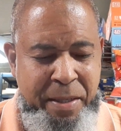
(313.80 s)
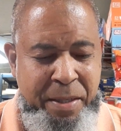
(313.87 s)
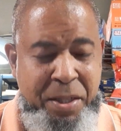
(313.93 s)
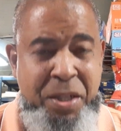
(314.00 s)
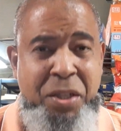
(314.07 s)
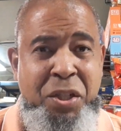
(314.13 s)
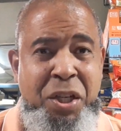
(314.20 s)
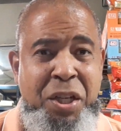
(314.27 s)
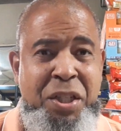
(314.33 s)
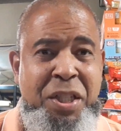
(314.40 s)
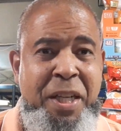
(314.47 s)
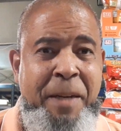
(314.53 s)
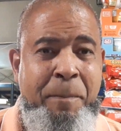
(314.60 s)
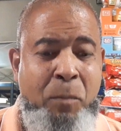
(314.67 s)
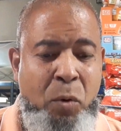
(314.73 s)

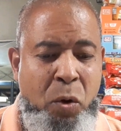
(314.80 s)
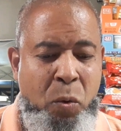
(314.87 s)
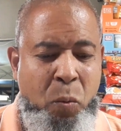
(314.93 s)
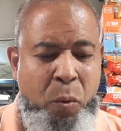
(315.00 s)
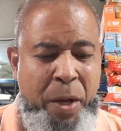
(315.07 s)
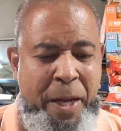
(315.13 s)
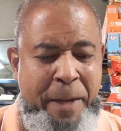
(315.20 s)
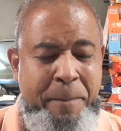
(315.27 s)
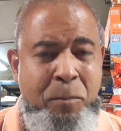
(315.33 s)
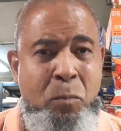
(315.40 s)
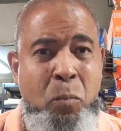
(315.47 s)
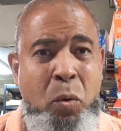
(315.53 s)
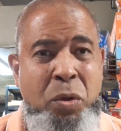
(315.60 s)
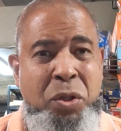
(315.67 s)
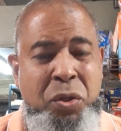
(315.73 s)
condition, more wind,
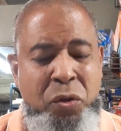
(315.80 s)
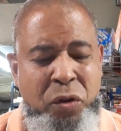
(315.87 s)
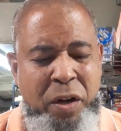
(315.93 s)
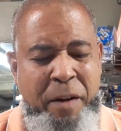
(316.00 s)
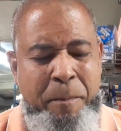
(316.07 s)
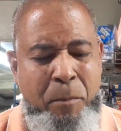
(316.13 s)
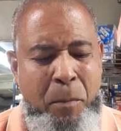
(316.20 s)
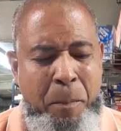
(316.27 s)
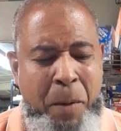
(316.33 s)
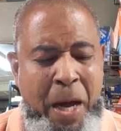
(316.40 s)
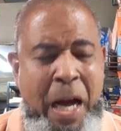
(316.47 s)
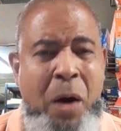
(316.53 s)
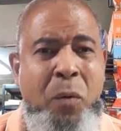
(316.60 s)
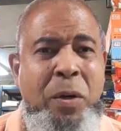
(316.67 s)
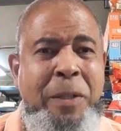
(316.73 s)
more strength, more
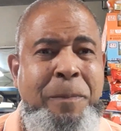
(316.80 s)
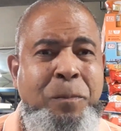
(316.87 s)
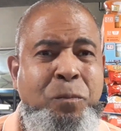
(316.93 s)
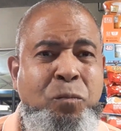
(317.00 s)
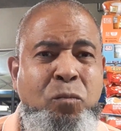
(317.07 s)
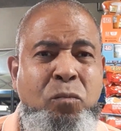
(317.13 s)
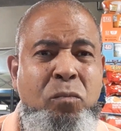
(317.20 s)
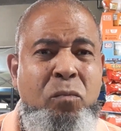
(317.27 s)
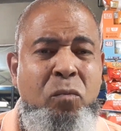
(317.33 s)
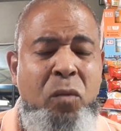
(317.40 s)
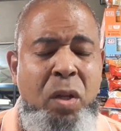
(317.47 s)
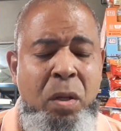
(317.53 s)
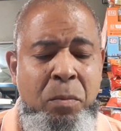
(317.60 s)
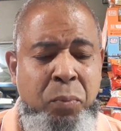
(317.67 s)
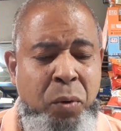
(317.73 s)
power.
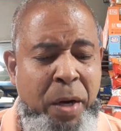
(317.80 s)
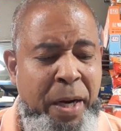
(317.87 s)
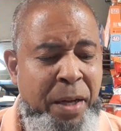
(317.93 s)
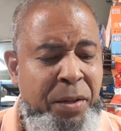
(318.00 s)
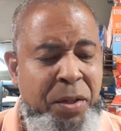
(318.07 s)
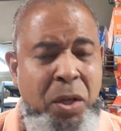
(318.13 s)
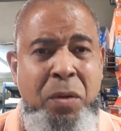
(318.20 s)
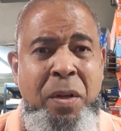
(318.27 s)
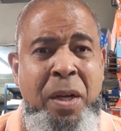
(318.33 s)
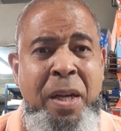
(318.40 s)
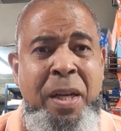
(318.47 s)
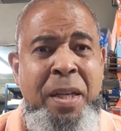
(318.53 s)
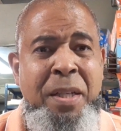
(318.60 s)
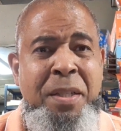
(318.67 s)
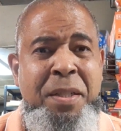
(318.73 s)
Probably can throw
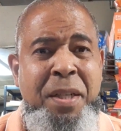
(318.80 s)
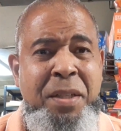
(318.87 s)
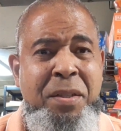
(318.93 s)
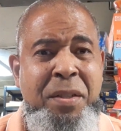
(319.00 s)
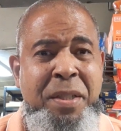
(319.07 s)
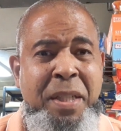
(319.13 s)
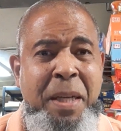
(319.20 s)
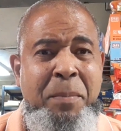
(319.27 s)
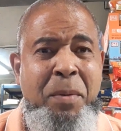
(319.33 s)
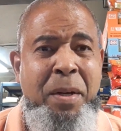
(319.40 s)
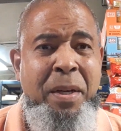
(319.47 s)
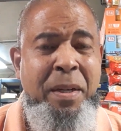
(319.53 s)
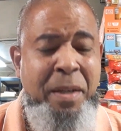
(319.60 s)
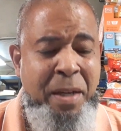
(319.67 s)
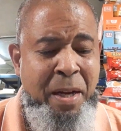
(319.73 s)
600 or
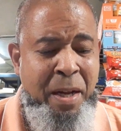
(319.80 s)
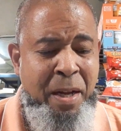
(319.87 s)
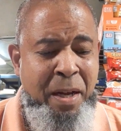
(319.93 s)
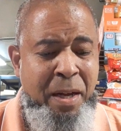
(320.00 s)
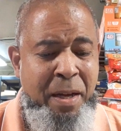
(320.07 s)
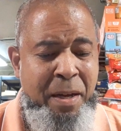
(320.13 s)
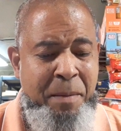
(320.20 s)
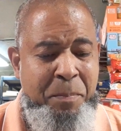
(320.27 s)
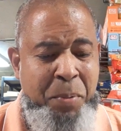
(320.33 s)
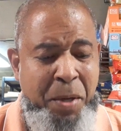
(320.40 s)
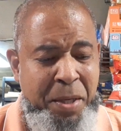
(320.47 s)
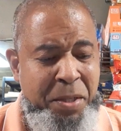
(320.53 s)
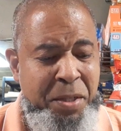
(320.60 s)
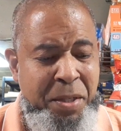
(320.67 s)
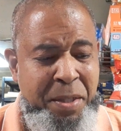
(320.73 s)
700
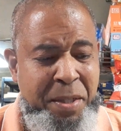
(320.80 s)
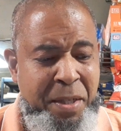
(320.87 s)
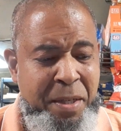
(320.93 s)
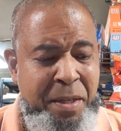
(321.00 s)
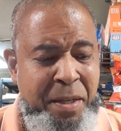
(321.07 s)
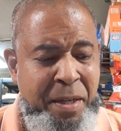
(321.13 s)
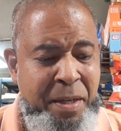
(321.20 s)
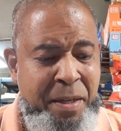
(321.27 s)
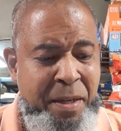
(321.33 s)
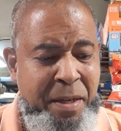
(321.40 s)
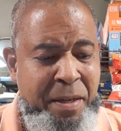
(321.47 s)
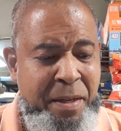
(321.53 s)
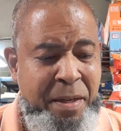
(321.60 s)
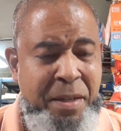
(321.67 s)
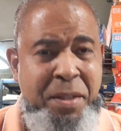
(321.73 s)
punches in
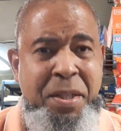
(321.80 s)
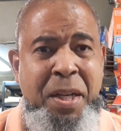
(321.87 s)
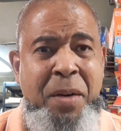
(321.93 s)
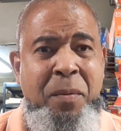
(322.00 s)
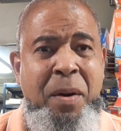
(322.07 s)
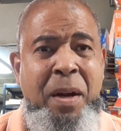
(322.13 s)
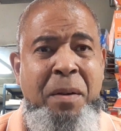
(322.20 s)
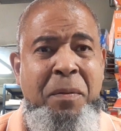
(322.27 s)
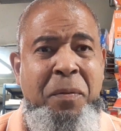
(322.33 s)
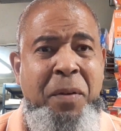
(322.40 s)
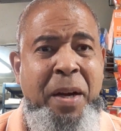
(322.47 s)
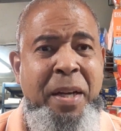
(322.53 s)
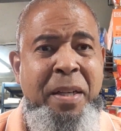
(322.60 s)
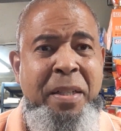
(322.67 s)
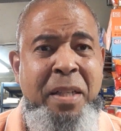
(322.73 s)
a 10-round
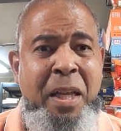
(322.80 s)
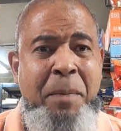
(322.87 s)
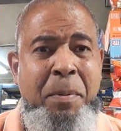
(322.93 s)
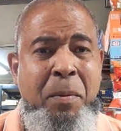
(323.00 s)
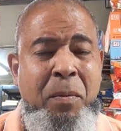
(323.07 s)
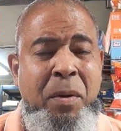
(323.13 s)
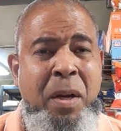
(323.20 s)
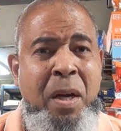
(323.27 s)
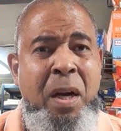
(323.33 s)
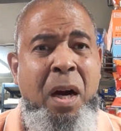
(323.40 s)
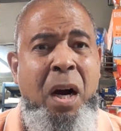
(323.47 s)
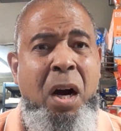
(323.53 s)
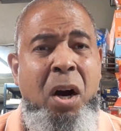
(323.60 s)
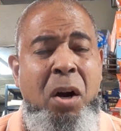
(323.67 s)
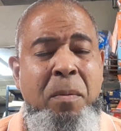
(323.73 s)
fight. And these other people,
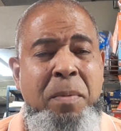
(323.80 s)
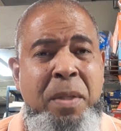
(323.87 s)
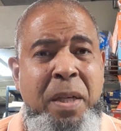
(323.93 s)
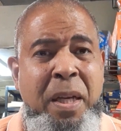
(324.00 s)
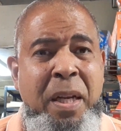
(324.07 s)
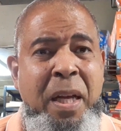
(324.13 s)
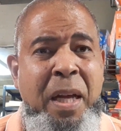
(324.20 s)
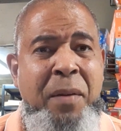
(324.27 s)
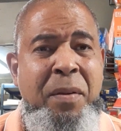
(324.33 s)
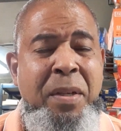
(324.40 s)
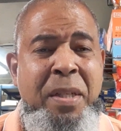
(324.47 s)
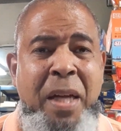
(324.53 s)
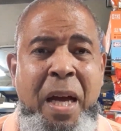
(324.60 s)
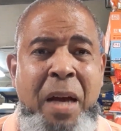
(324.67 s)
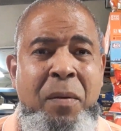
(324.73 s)
arms to get heavy,
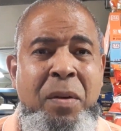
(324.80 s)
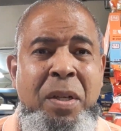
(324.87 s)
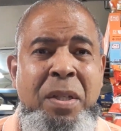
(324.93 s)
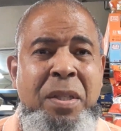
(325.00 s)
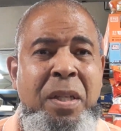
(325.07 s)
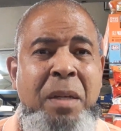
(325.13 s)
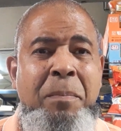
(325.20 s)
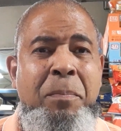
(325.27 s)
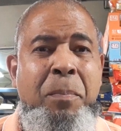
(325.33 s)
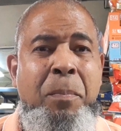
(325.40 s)
tired, would just get